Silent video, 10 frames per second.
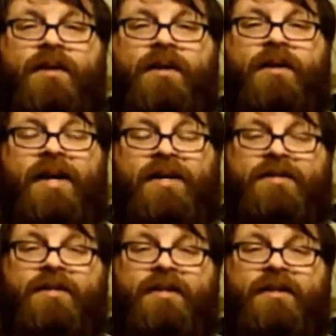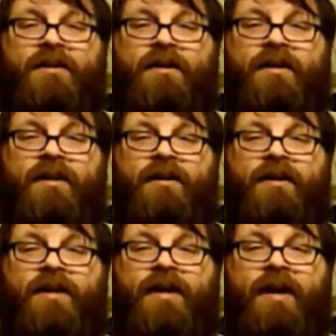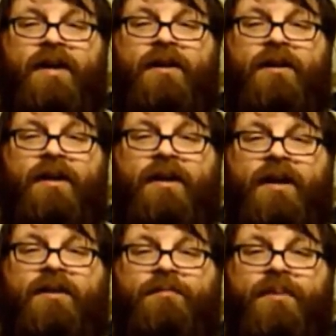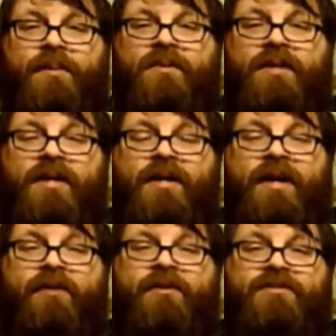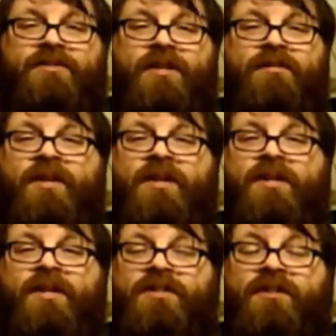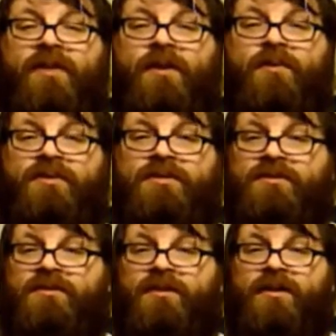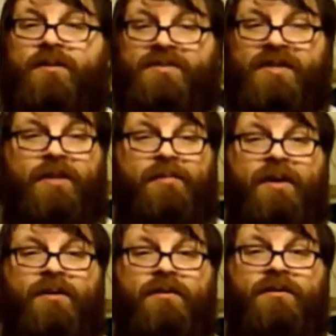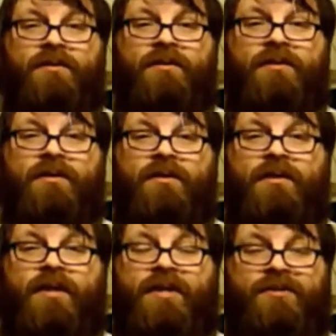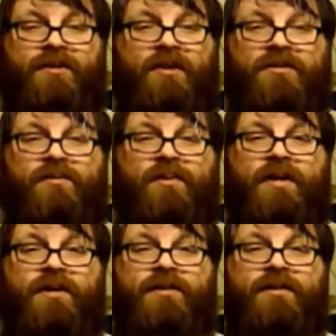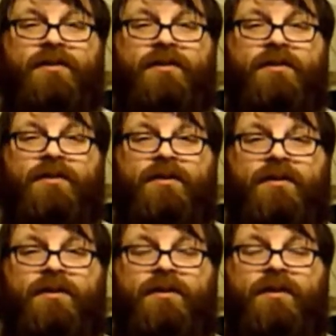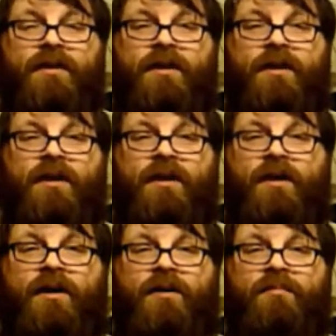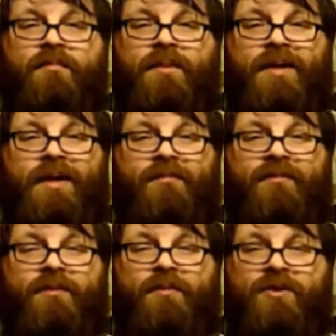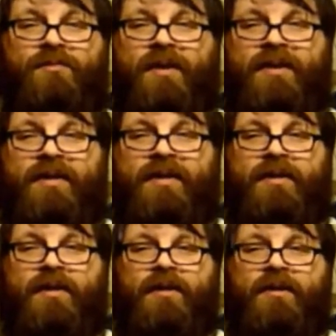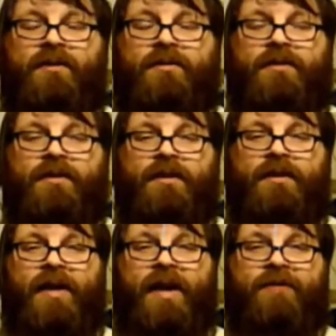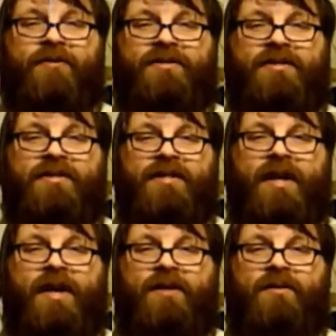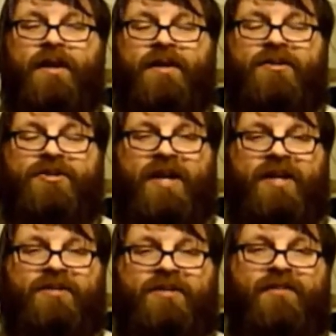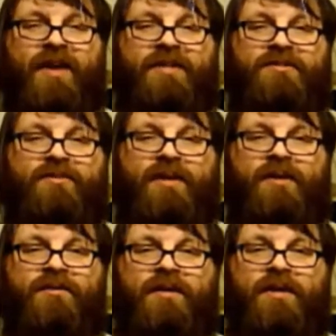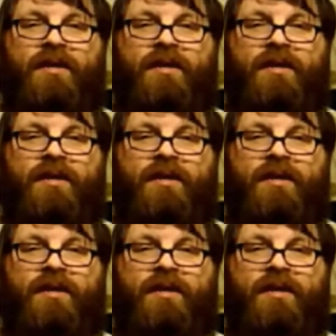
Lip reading: Yes, he did. Again, he had a lot of biblically inaccurate stuff I was upset about, insulted with. But for the most part, I think the inaccuracies he had, and he changed the facts around,